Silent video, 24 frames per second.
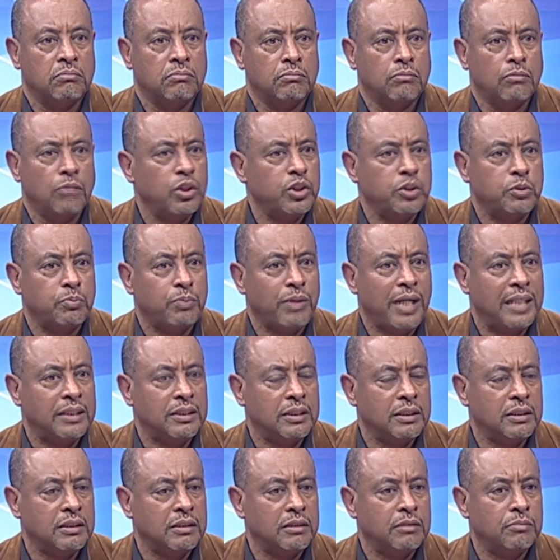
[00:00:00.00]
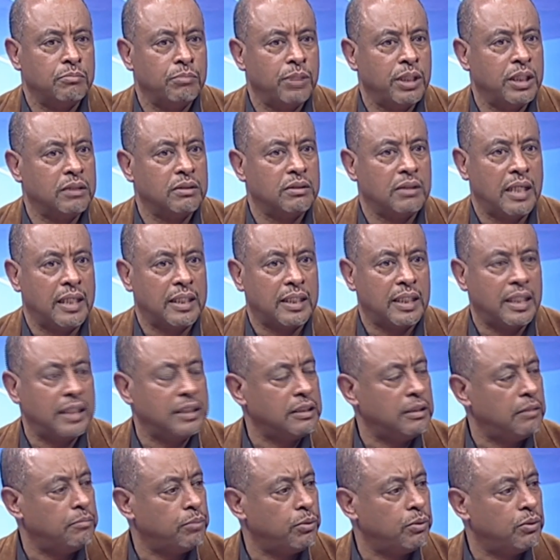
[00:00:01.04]
most prices, be it
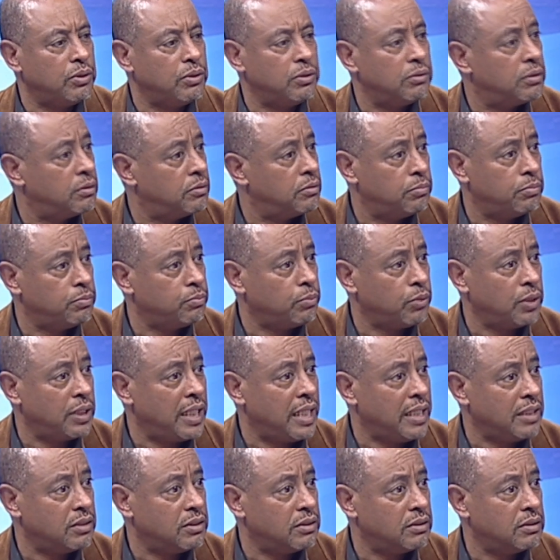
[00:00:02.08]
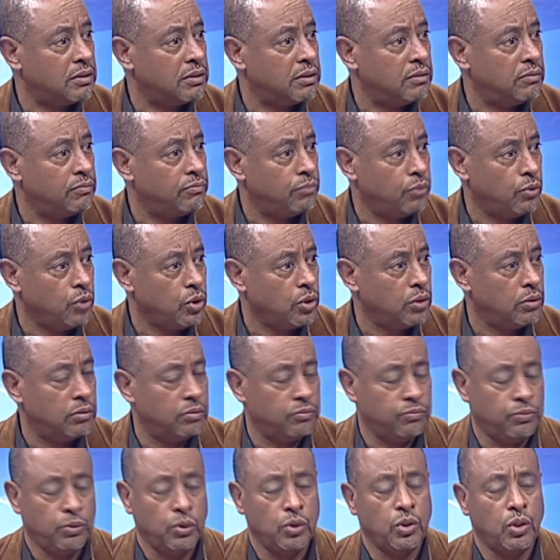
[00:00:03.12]
agriculture products,
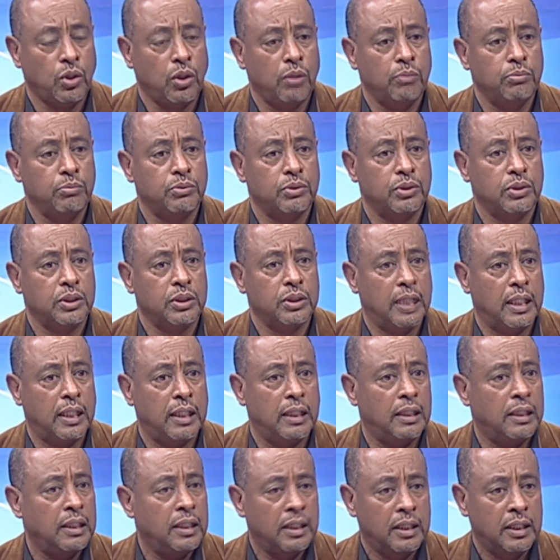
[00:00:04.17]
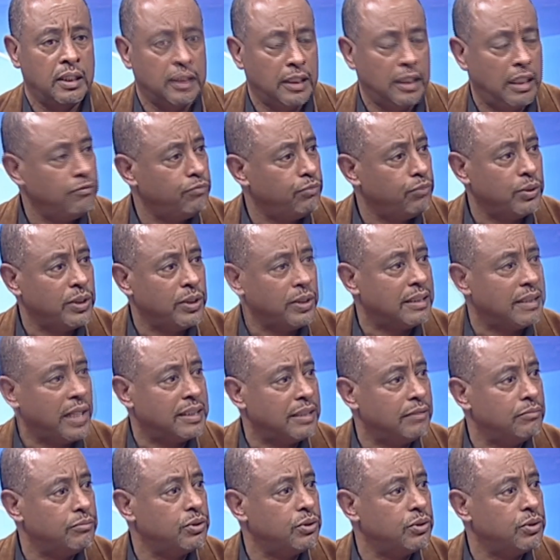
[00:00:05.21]
food crops, non-food
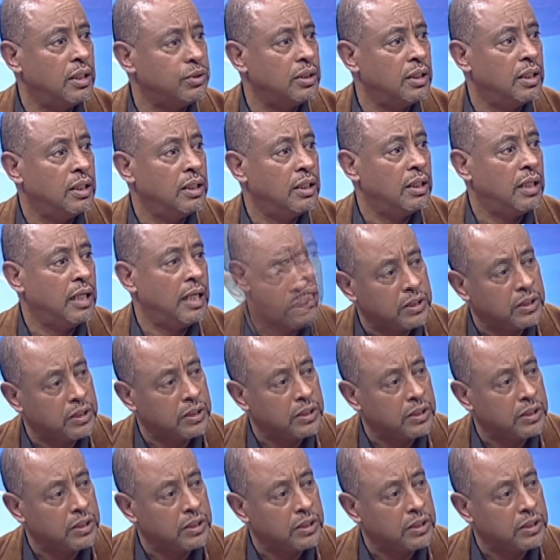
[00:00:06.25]
items, have